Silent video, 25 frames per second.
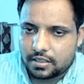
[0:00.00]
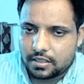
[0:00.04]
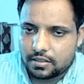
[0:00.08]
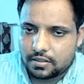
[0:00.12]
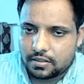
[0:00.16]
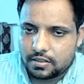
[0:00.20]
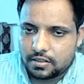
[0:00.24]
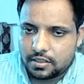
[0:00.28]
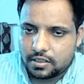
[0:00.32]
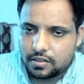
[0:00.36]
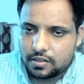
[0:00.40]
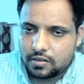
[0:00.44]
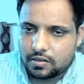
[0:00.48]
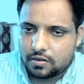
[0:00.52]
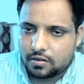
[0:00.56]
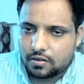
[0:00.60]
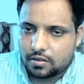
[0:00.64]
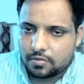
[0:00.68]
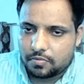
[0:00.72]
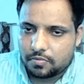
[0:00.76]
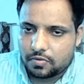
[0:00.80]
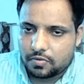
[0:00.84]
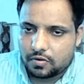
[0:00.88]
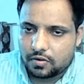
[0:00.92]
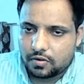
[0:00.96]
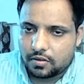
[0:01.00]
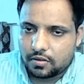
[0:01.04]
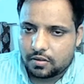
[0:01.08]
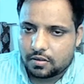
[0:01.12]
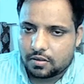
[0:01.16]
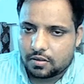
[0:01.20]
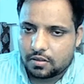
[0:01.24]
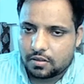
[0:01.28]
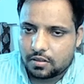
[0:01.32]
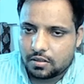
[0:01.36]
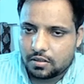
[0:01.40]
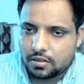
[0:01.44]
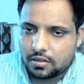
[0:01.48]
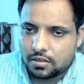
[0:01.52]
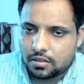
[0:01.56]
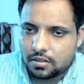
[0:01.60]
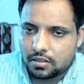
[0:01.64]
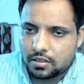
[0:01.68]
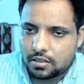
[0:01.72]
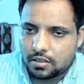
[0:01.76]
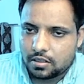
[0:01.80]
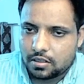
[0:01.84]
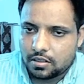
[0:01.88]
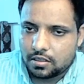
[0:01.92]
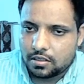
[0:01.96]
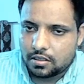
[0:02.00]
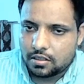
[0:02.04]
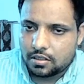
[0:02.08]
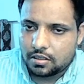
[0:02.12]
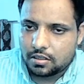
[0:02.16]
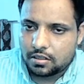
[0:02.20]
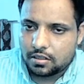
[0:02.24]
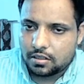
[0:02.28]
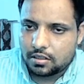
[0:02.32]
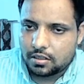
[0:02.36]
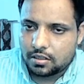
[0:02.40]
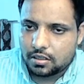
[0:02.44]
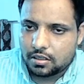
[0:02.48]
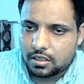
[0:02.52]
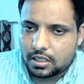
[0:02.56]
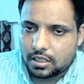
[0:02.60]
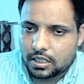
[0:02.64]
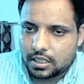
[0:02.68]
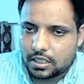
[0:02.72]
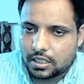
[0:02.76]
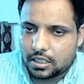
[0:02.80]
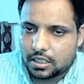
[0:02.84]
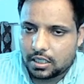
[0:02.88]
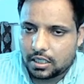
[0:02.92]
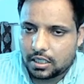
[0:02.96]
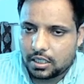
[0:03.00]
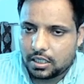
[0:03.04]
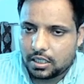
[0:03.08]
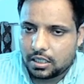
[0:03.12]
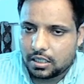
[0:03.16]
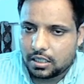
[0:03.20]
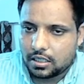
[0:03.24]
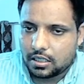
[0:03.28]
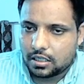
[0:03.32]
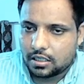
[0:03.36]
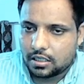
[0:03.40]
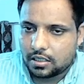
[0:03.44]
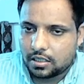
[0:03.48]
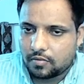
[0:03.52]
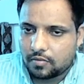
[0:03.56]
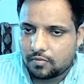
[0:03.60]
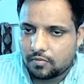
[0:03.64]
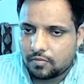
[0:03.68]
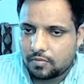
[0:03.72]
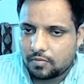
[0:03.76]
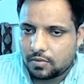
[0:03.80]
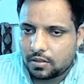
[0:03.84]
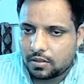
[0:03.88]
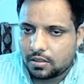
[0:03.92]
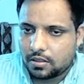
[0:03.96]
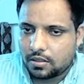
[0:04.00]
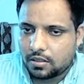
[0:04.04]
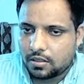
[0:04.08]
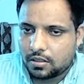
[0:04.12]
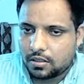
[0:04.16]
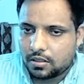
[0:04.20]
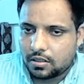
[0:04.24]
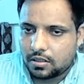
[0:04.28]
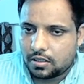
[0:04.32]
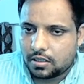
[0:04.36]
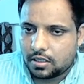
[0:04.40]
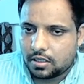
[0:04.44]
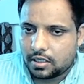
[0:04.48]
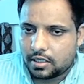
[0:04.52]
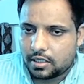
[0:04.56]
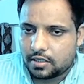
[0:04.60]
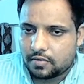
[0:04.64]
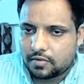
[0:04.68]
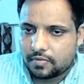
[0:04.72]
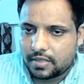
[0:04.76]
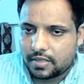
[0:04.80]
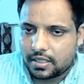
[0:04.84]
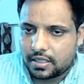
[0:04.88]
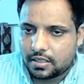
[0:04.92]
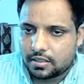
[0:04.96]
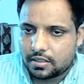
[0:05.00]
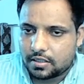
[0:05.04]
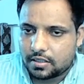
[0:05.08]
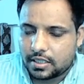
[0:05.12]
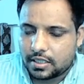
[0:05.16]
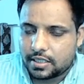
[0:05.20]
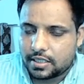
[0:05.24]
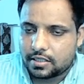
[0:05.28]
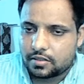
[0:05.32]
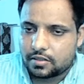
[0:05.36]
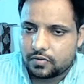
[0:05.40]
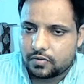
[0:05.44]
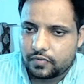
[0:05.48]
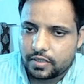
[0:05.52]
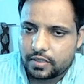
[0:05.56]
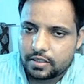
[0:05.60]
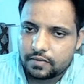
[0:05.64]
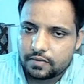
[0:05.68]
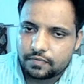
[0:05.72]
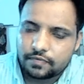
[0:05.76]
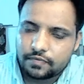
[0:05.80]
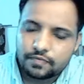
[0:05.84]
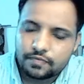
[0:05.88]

g naught upon rt h minus h1.